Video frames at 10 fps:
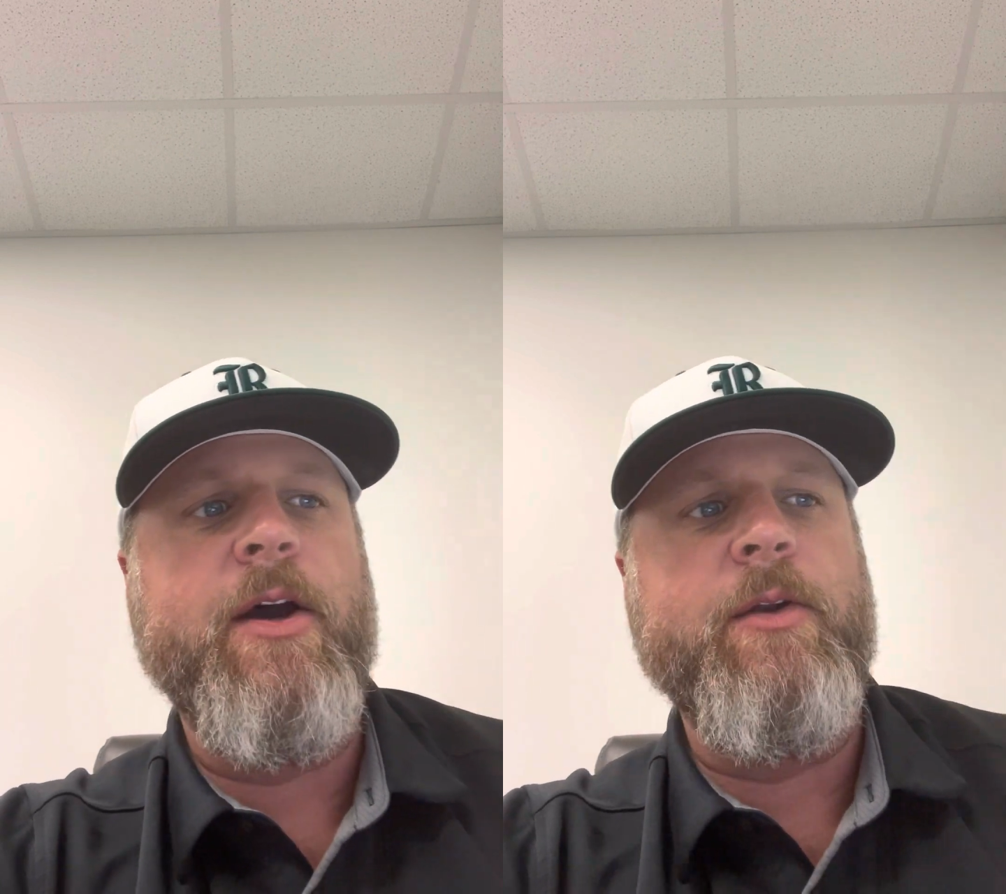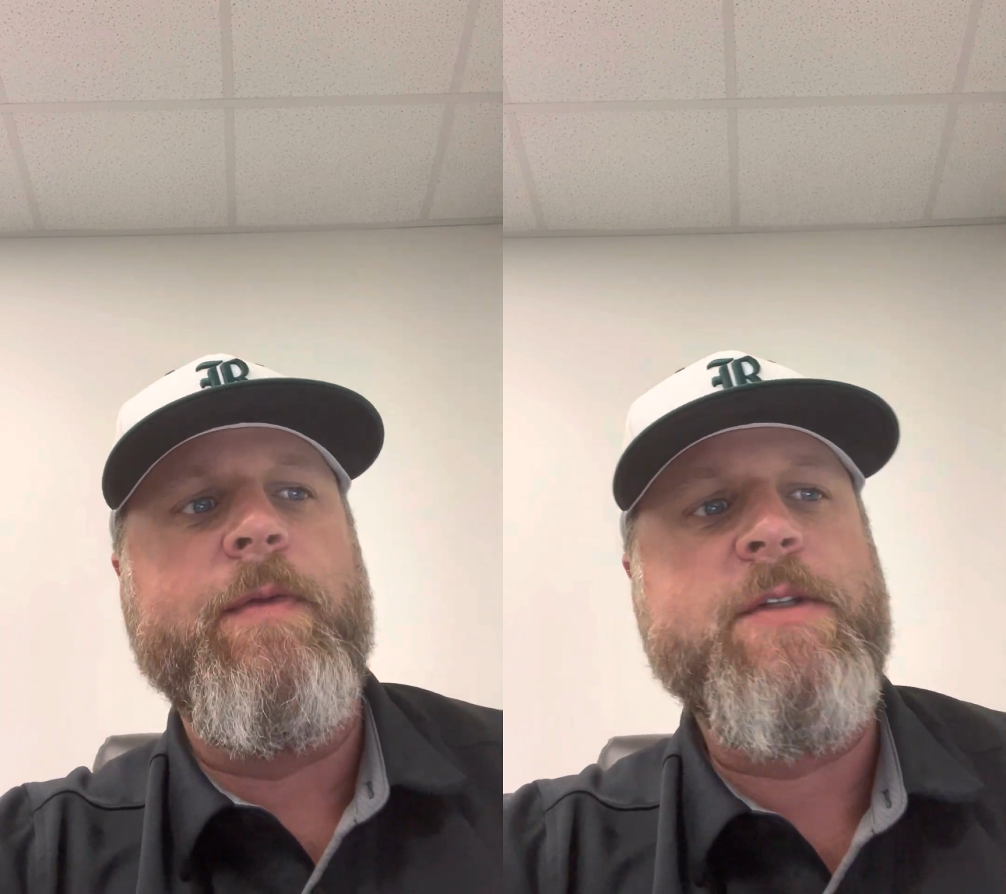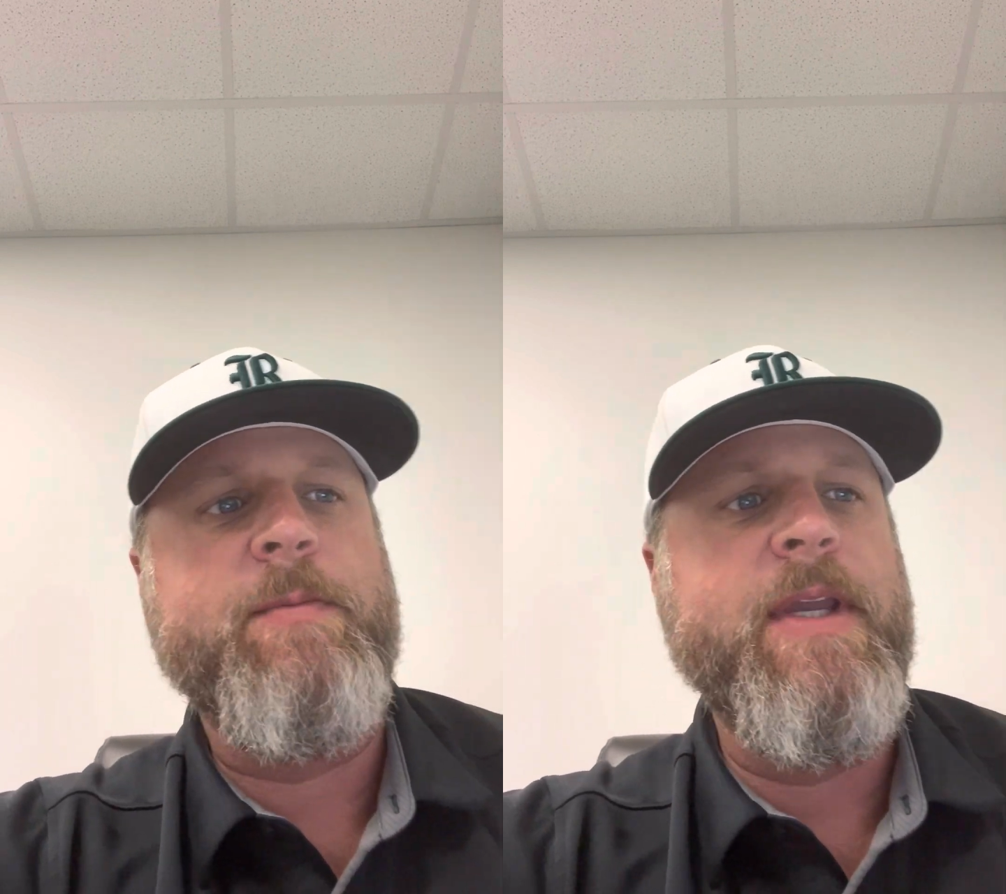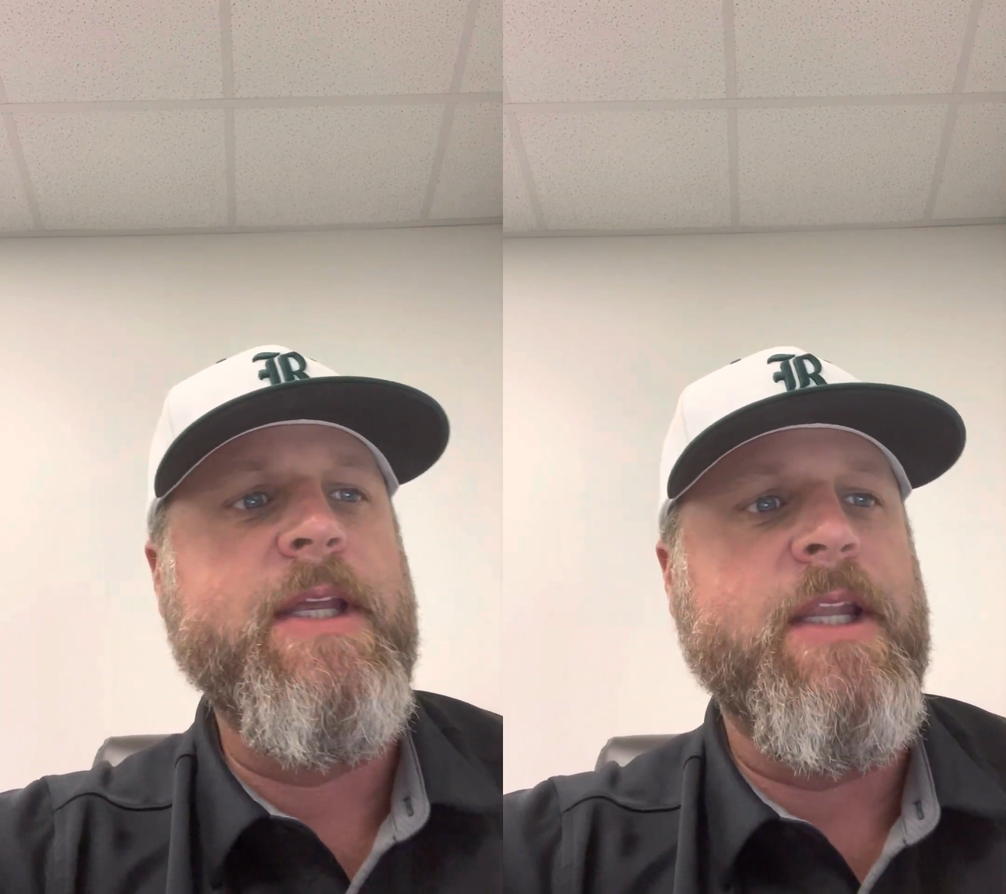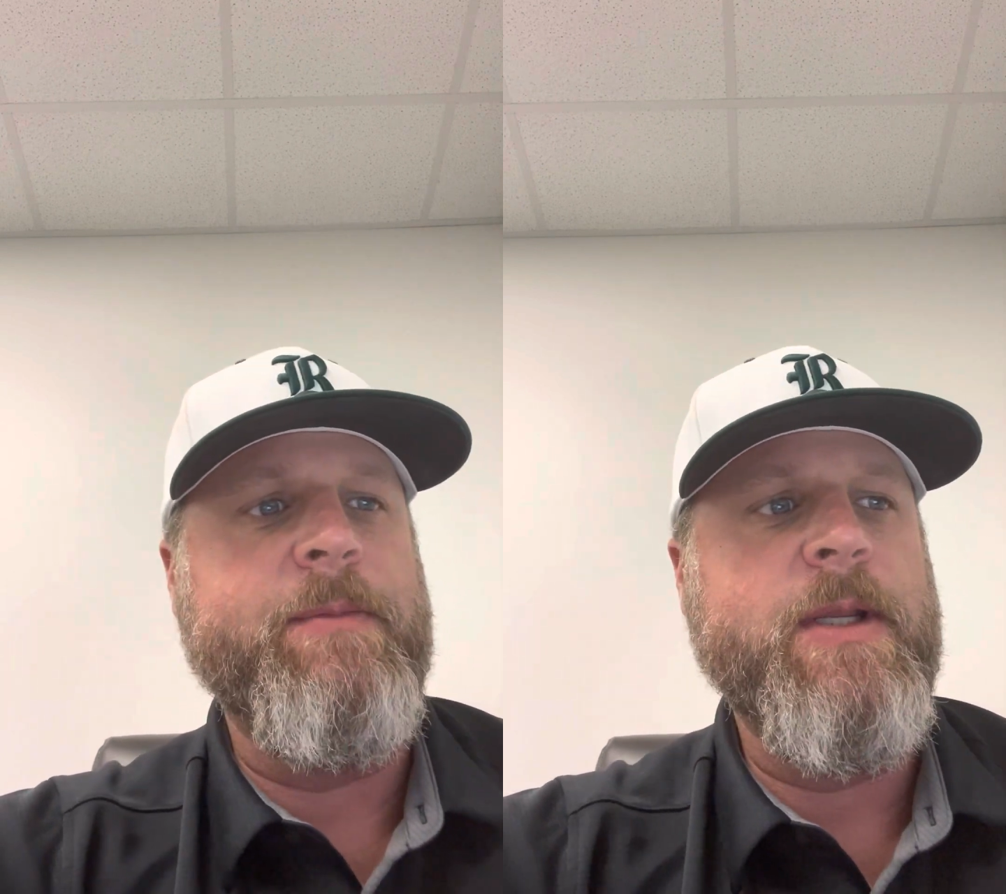under the
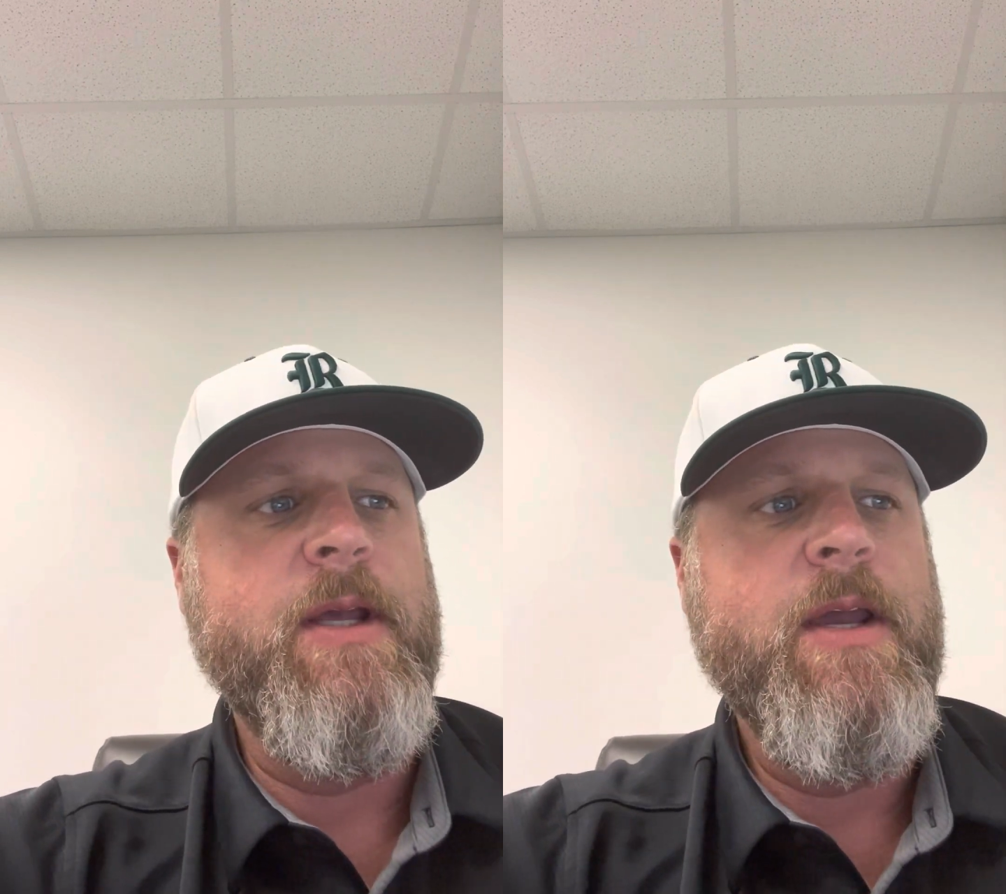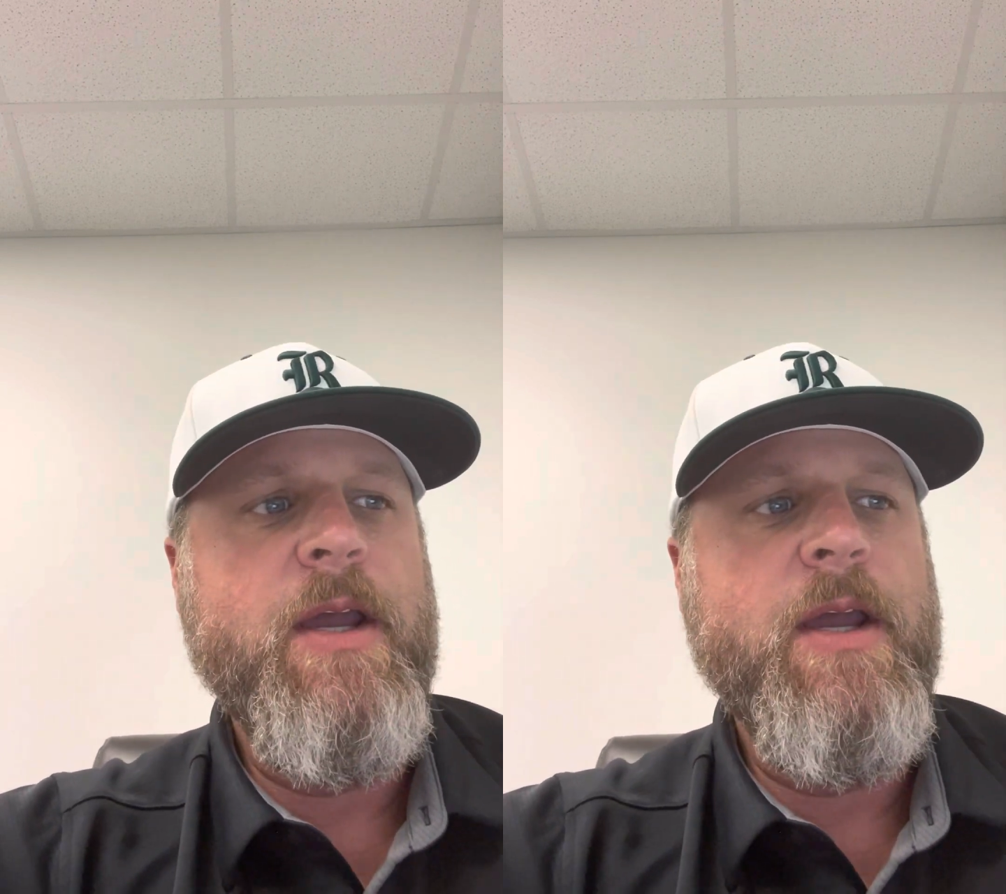speed limit,